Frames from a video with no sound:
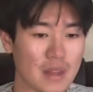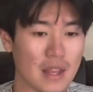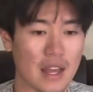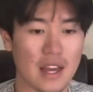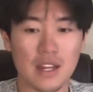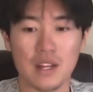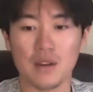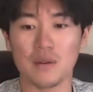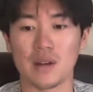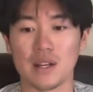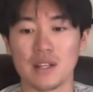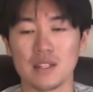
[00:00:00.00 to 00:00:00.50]

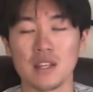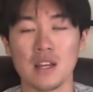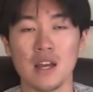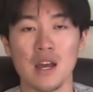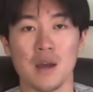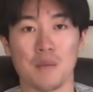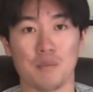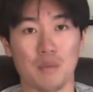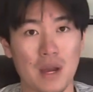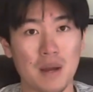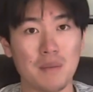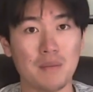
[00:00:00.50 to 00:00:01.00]
Anyways,
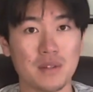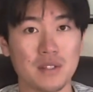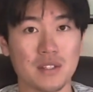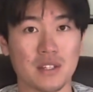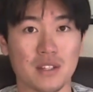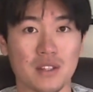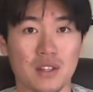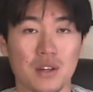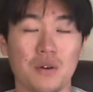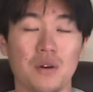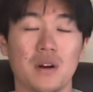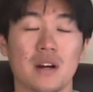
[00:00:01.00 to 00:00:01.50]

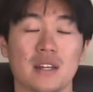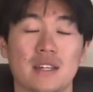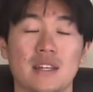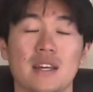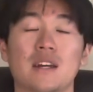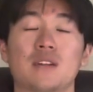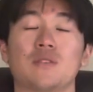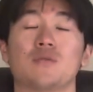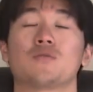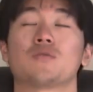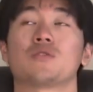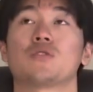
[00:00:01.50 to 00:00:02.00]
Brambleton, though,
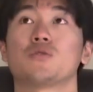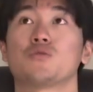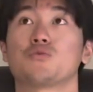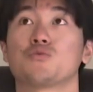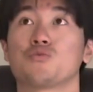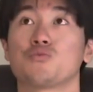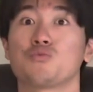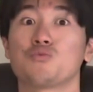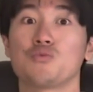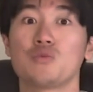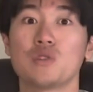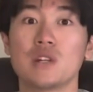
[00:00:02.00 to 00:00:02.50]
again, goes
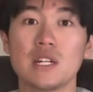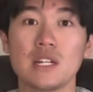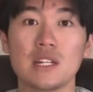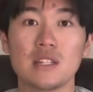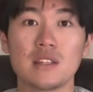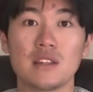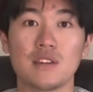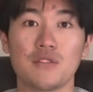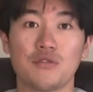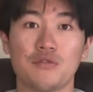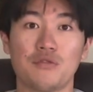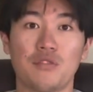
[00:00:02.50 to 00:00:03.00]

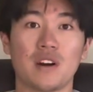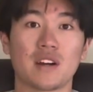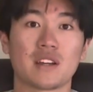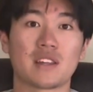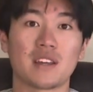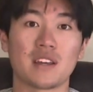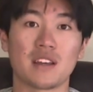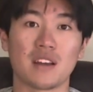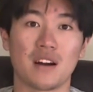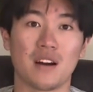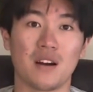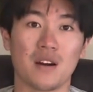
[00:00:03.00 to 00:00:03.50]
really
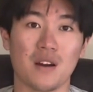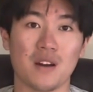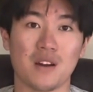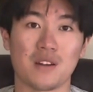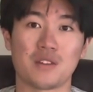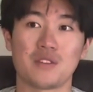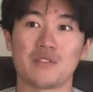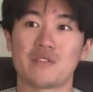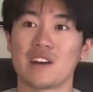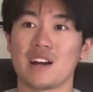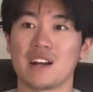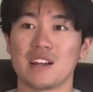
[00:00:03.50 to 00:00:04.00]
fucking hard.
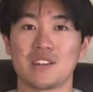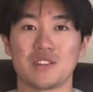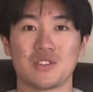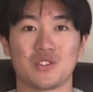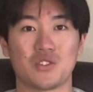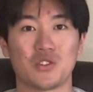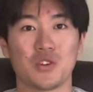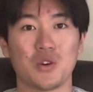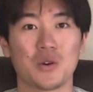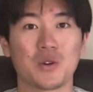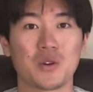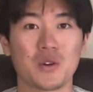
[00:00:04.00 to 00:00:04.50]
You've got his
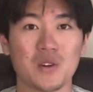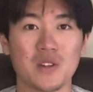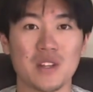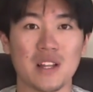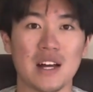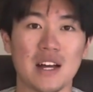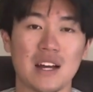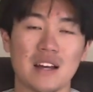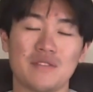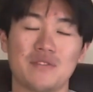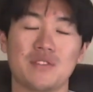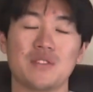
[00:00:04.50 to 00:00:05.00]
Joker laugh.